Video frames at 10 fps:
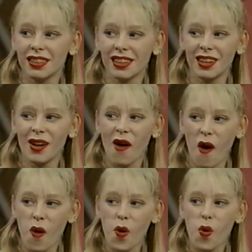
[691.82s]
I say,
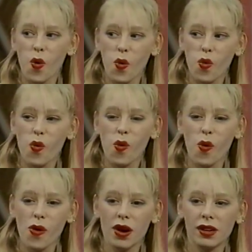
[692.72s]

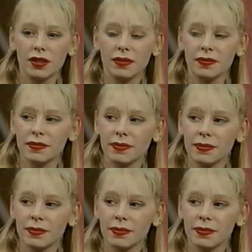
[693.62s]
I agree